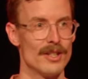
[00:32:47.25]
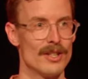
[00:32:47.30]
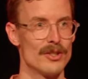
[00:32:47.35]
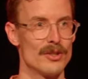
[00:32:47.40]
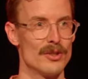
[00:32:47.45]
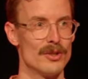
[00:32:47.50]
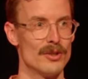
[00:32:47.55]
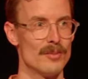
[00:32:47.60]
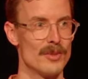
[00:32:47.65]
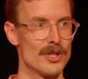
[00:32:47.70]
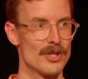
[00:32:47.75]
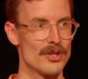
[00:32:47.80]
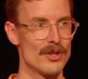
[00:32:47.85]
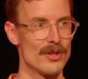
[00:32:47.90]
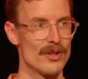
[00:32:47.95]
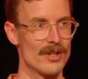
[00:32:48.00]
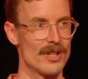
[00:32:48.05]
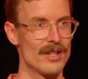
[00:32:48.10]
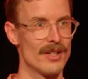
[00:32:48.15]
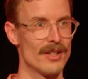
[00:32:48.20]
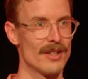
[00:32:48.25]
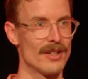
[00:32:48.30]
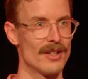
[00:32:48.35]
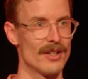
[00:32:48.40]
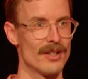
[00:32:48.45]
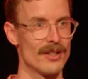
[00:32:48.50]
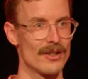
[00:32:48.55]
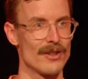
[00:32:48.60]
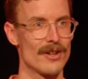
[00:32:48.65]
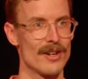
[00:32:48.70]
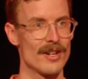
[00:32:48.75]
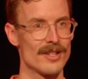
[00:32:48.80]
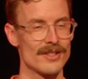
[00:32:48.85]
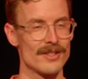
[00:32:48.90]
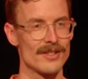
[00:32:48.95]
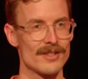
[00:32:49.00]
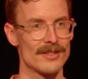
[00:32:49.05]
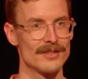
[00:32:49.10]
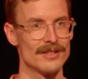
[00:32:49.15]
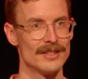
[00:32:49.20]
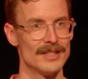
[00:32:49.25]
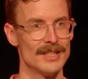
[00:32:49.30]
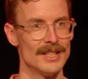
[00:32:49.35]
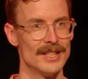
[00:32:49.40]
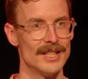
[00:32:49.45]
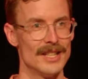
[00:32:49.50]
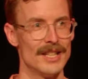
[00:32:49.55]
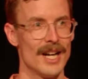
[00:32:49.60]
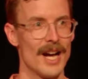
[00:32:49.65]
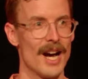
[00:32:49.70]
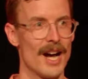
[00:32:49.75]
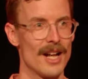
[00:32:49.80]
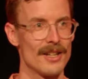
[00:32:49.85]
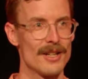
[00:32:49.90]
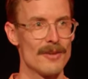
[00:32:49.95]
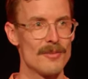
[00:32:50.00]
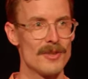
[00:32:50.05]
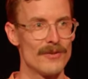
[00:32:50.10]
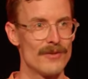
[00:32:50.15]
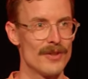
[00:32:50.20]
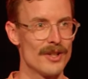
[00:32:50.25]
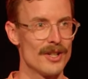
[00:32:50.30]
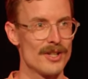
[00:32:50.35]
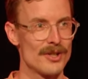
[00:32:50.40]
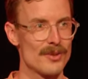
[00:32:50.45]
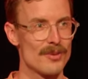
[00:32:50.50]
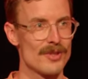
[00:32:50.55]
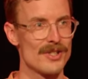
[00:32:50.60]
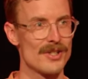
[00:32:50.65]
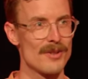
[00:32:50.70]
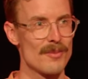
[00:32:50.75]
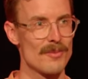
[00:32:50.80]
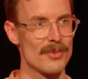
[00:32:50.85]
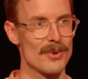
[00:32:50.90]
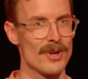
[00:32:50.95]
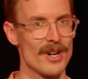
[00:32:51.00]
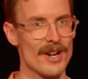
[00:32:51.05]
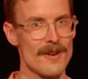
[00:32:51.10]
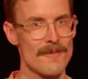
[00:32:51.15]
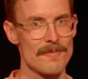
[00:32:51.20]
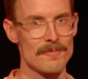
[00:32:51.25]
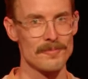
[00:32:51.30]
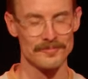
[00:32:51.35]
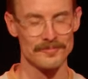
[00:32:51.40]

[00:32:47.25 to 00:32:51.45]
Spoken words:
to maturity in Christ? Let me finish with some prayer.